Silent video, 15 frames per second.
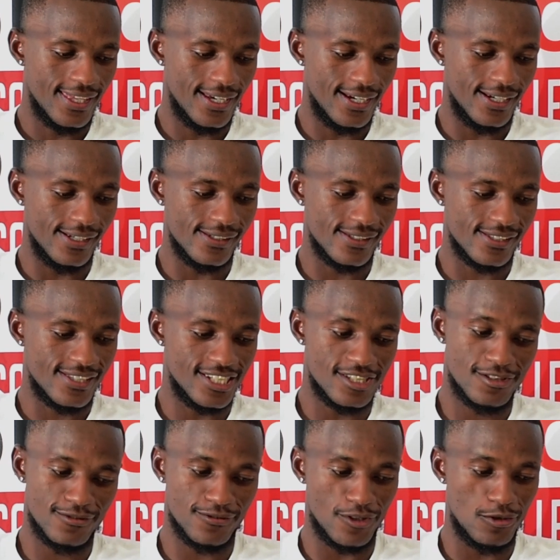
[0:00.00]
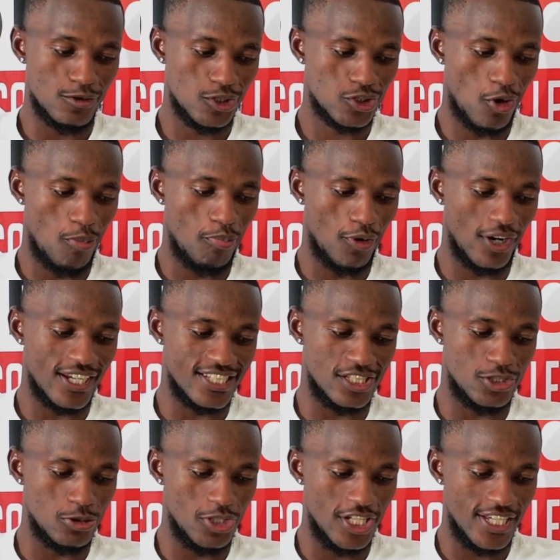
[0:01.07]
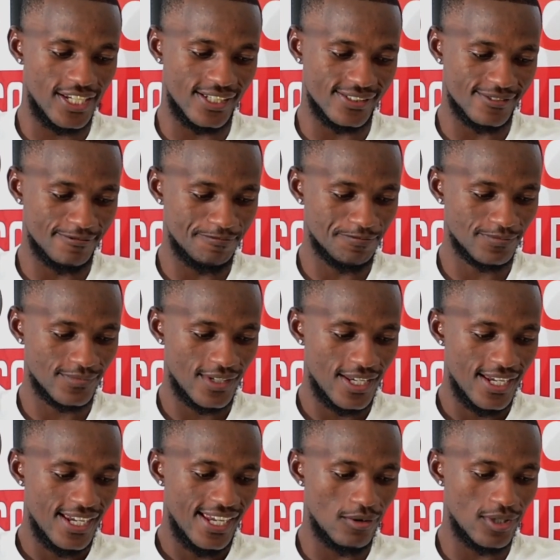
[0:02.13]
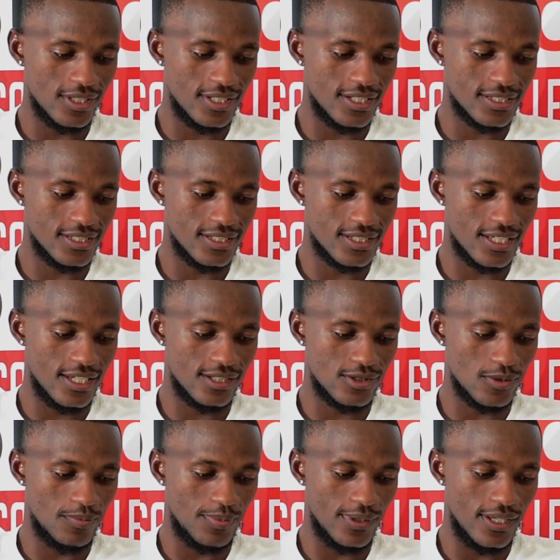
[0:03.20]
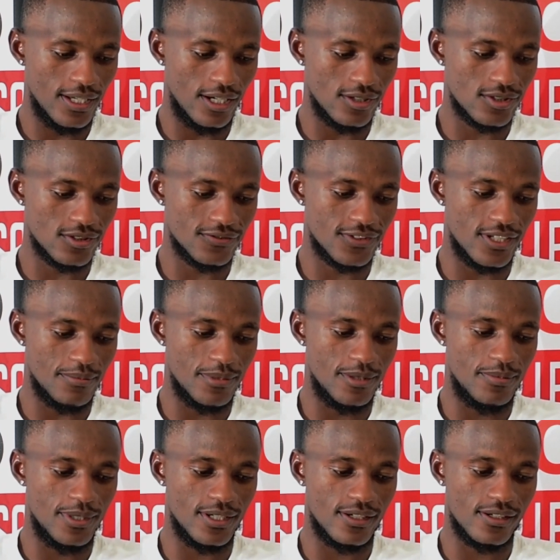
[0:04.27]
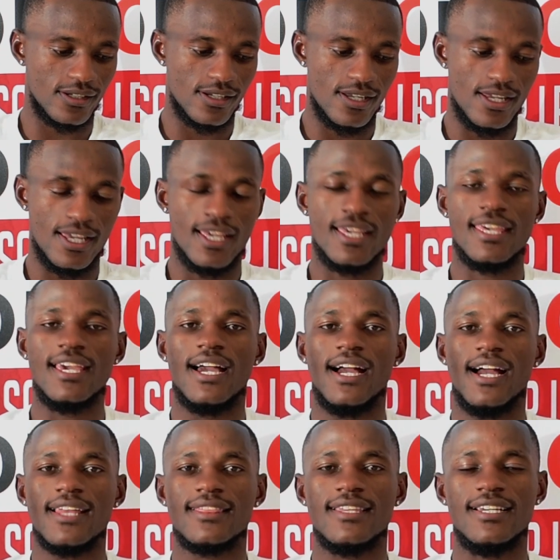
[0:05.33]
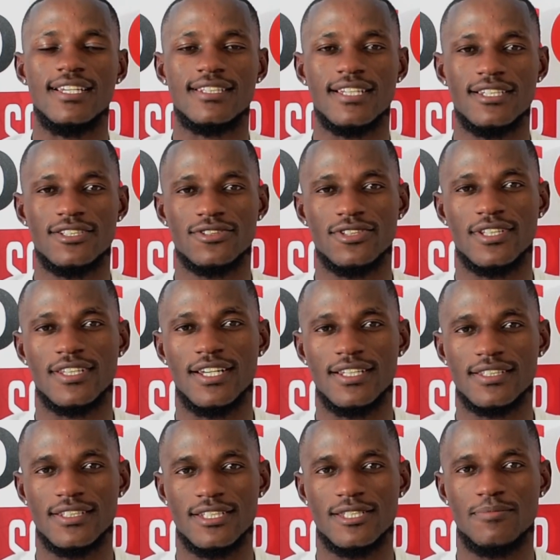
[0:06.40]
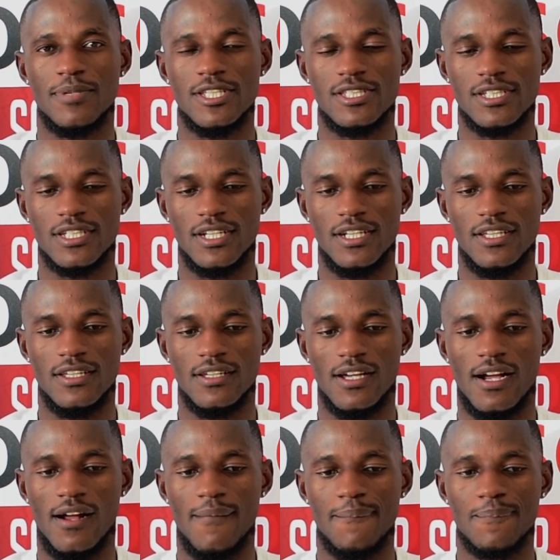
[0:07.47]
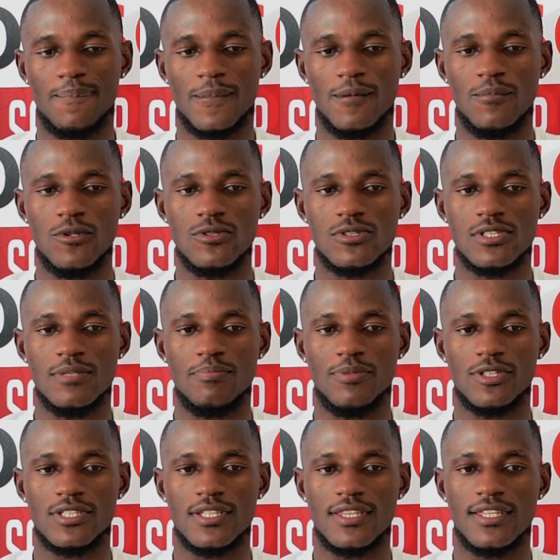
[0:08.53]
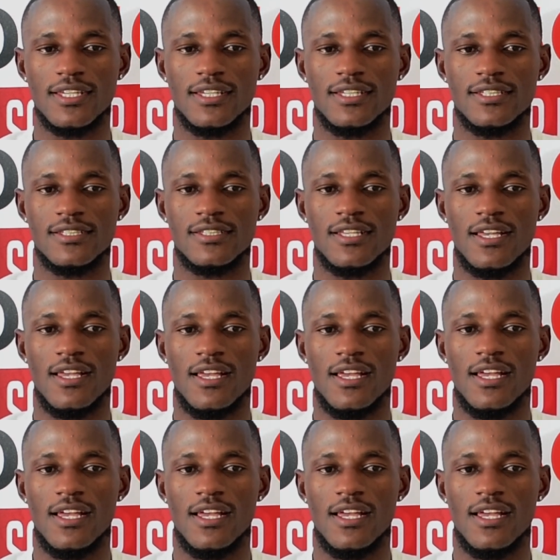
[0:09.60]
Yeah, that's for you, Shopola Junior. Shopola, what does it take to play out of Namibia? Yeah, I think I touched on that. It's basically, the most important thing is